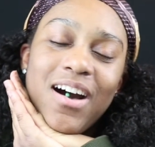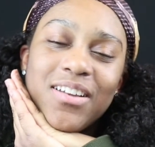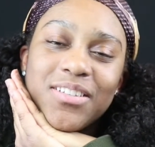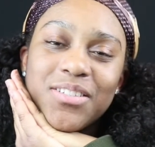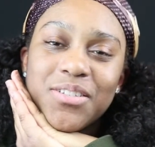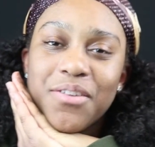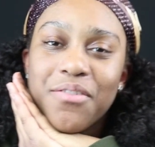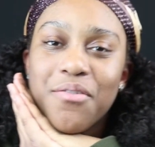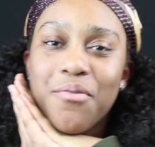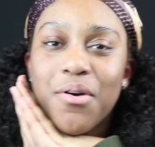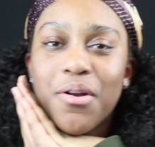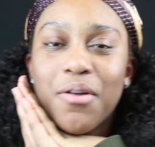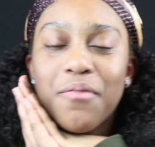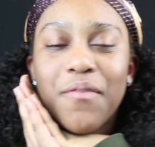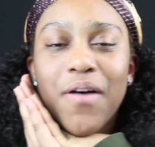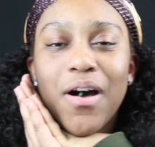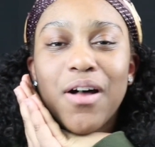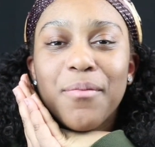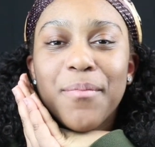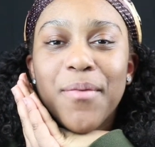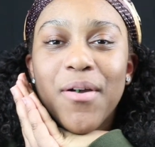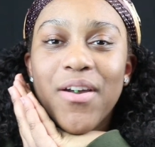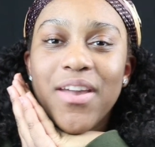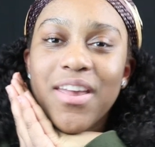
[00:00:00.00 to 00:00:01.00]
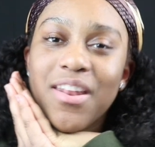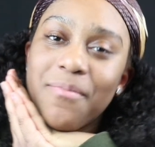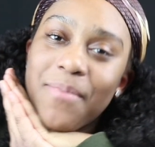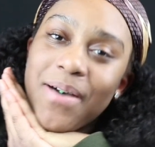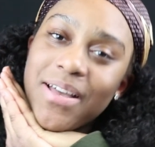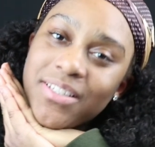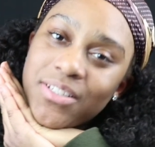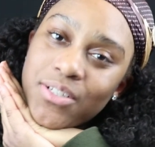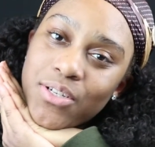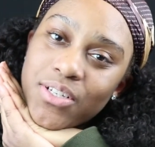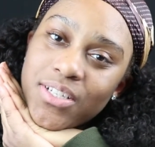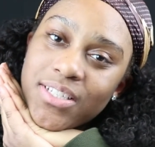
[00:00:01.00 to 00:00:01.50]
Also, if you want to follow me on any of
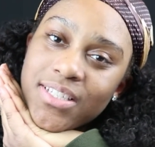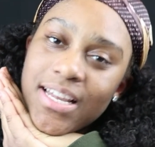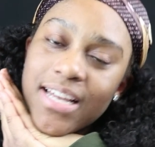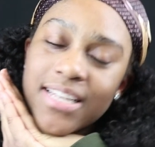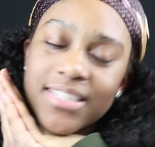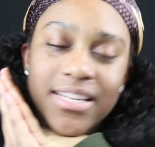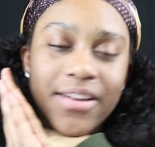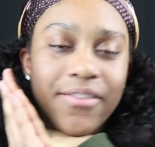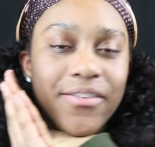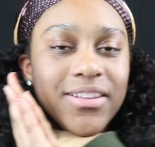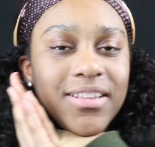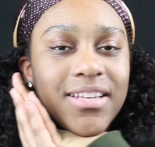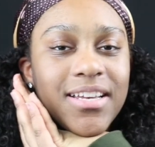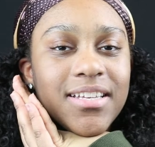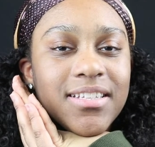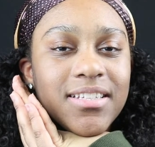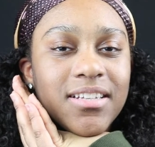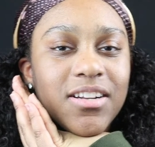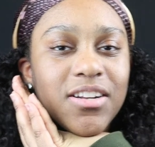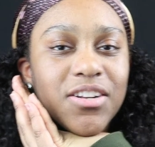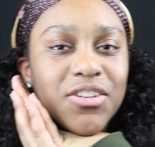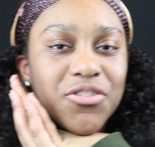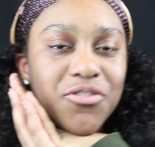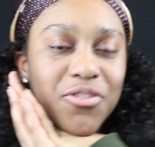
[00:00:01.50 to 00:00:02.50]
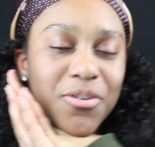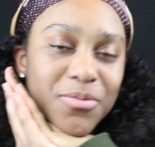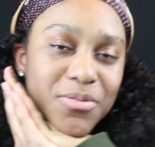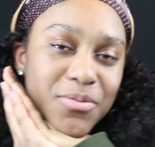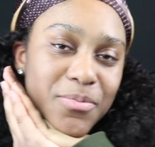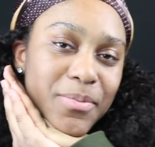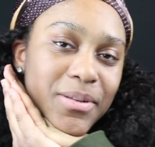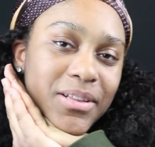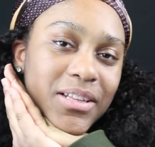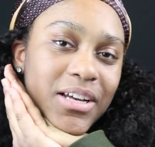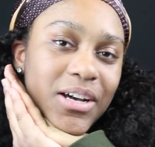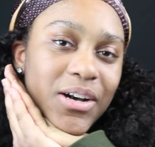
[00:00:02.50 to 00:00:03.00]
my social sites, everything is in the
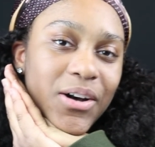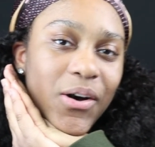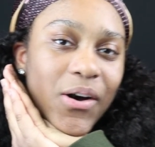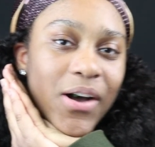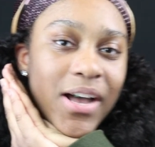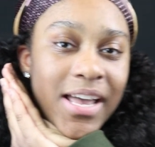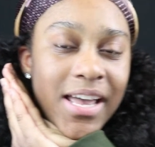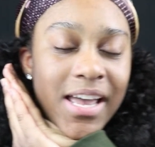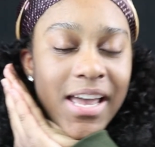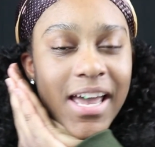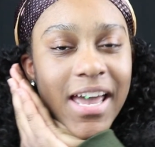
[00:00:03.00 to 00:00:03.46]
description below,